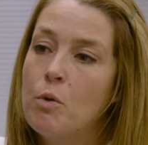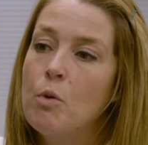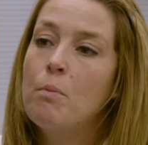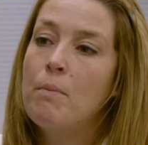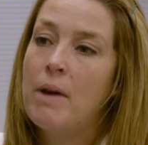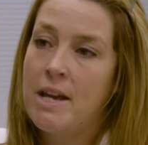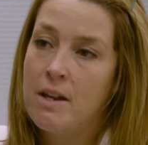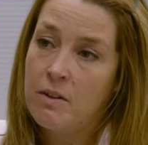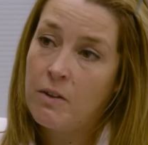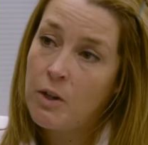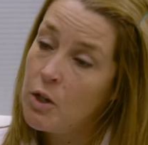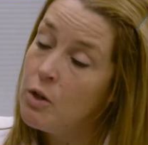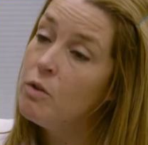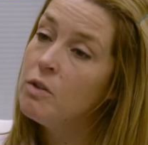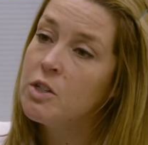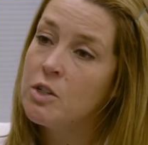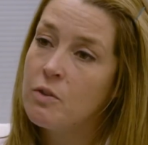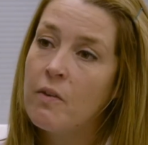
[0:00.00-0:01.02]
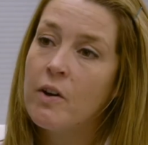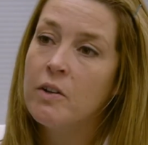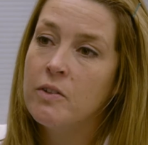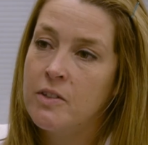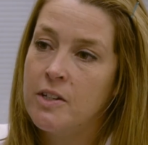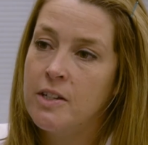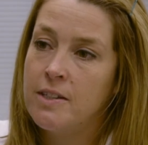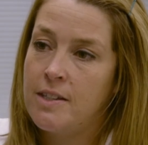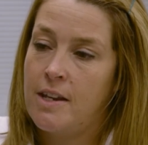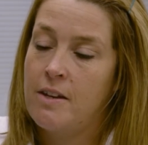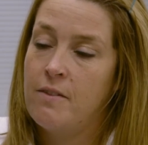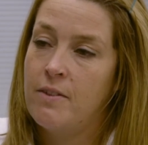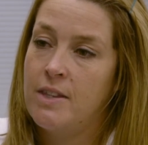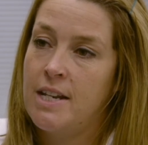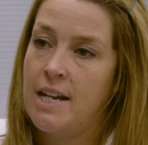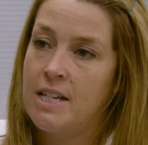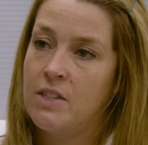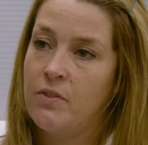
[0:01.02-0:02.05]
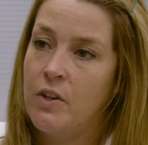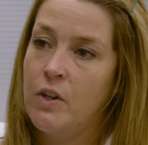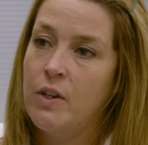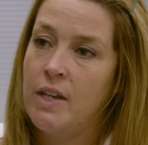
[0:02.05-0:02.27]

we'll make huge advances over the next few